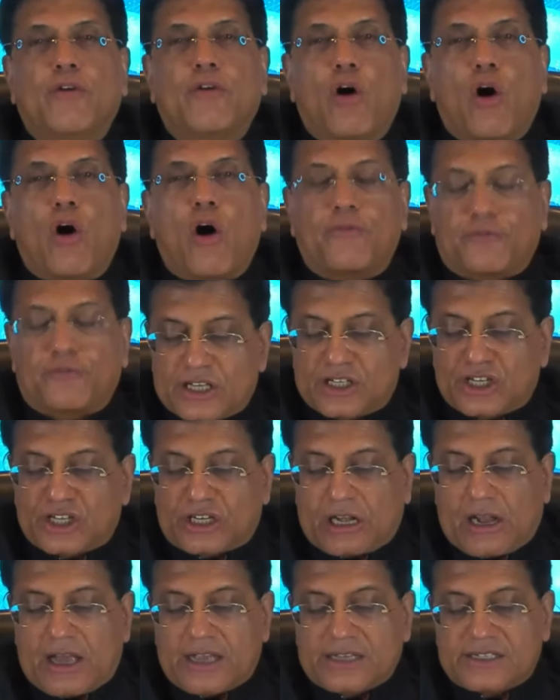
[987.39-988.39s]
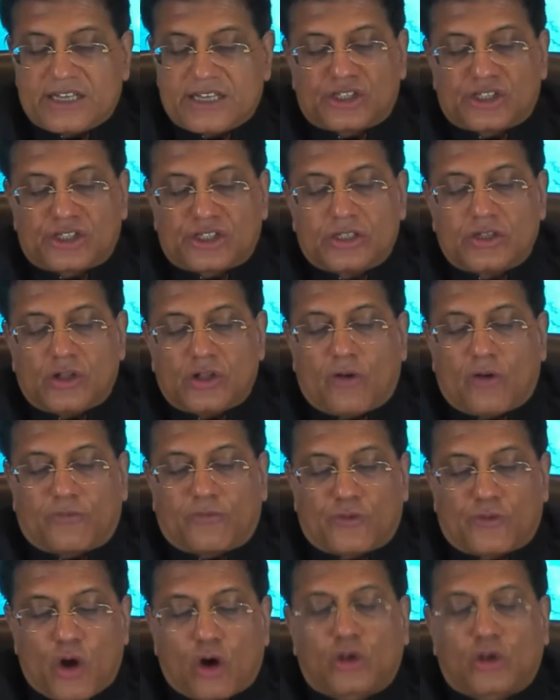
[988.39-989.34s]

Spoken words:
of digitalization of